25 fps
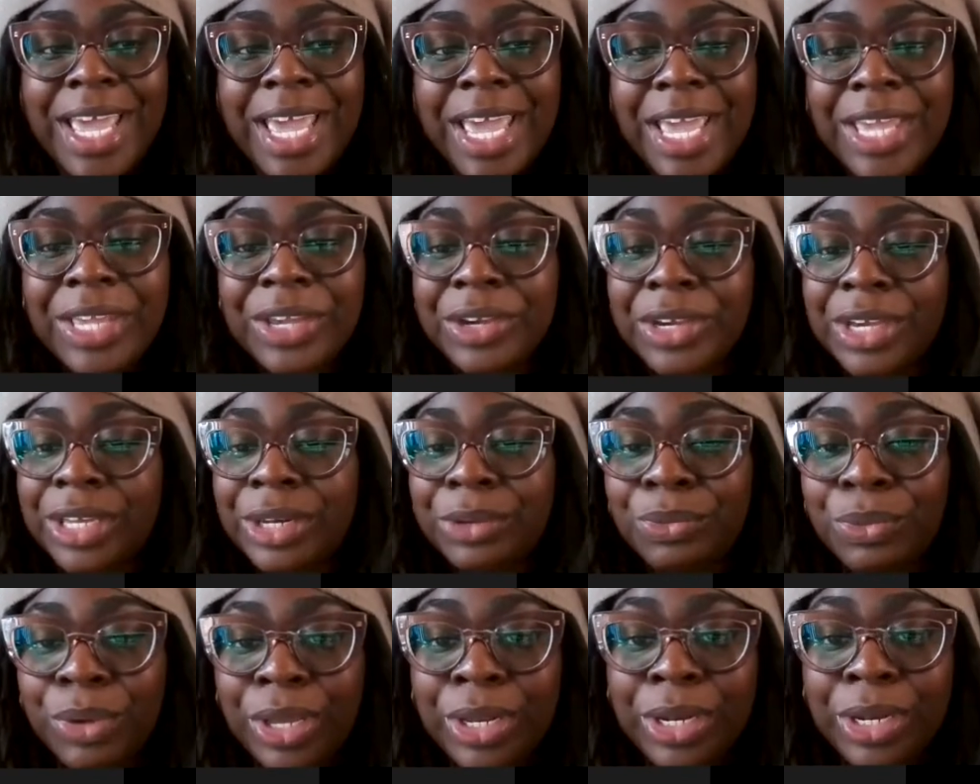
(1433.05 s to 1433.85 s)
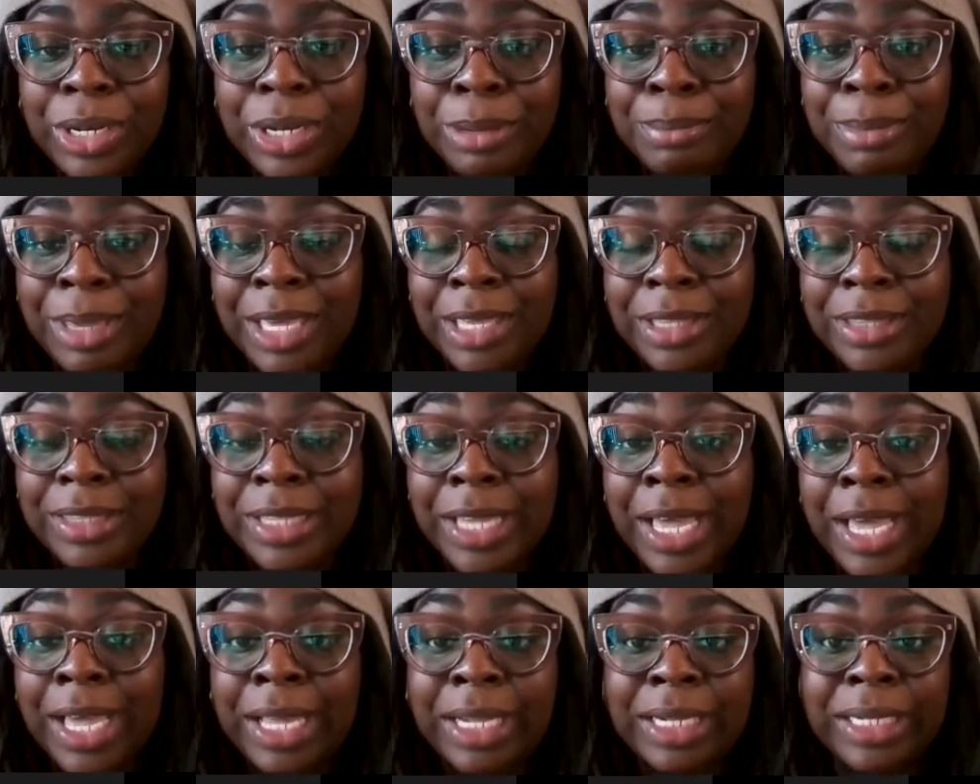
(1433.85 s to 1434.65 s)
and you're getting ready to make
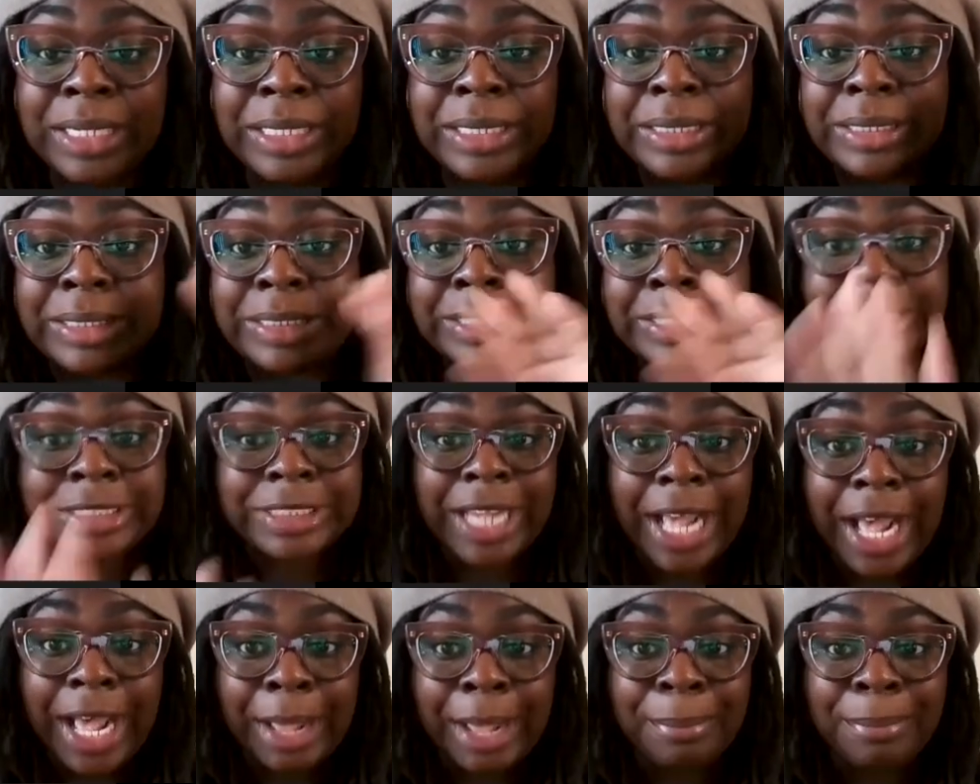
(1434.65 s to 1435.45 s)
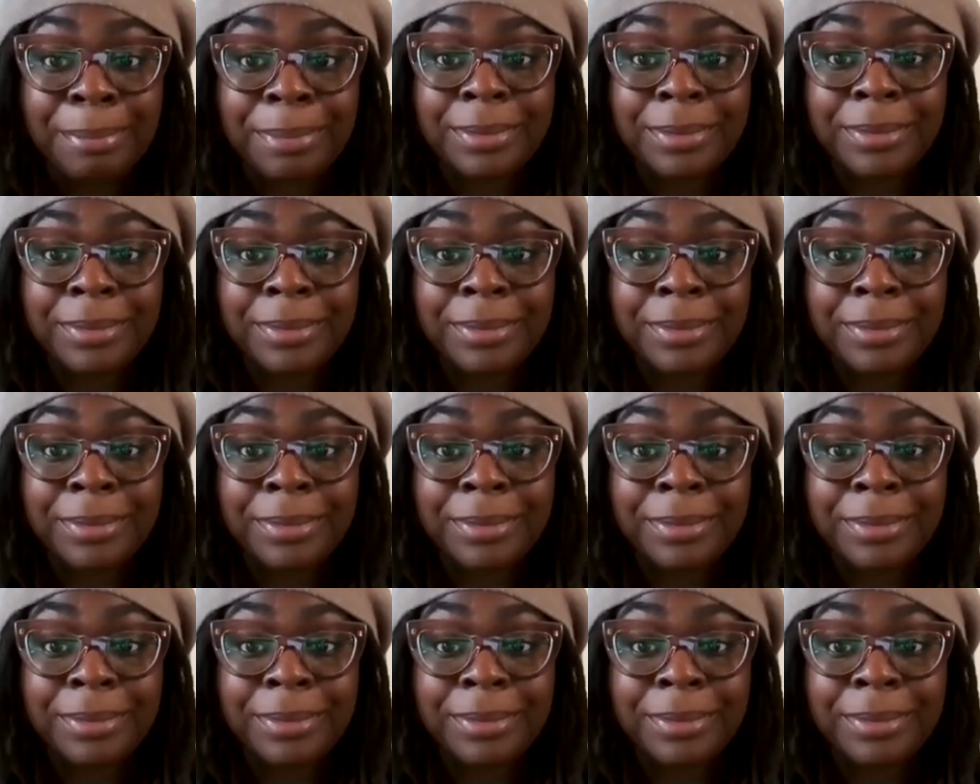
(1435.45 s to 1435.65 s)
that, stop.